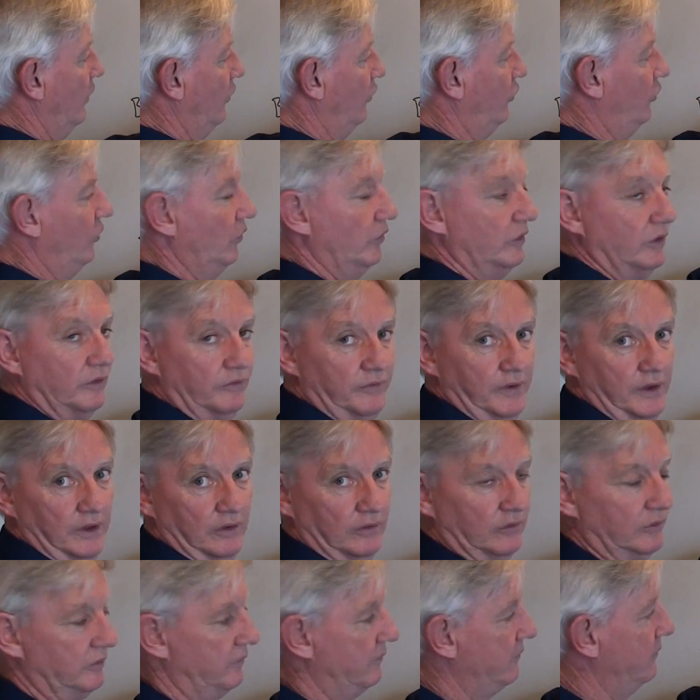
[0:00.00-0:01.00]
to an
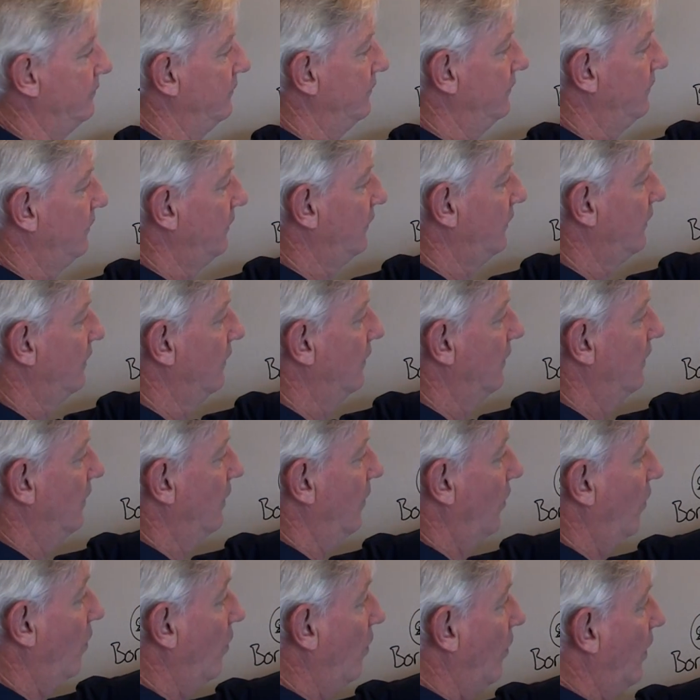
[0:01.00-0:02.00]
event.
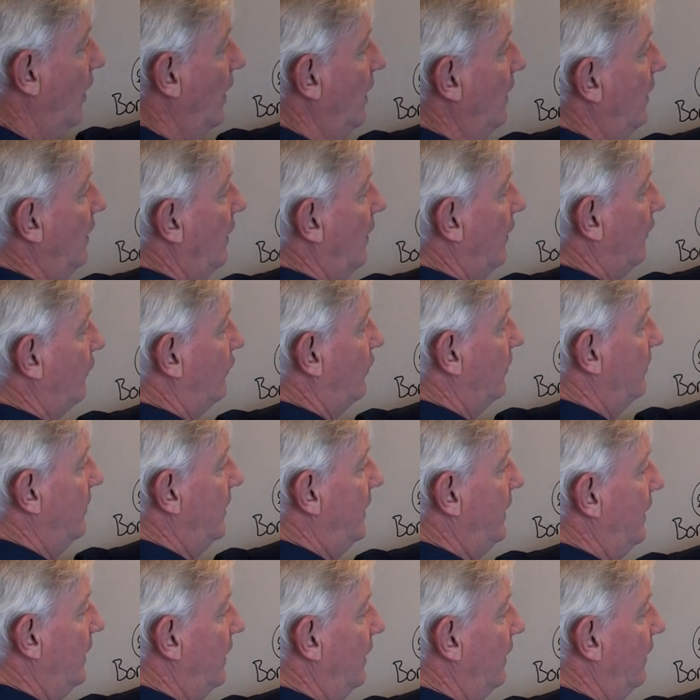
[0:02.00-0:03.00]
Or from
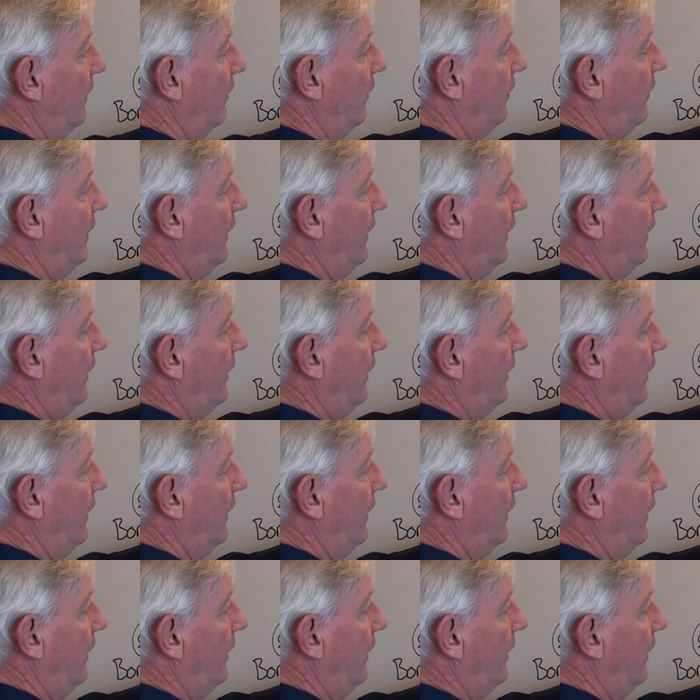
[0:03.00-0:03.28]
here,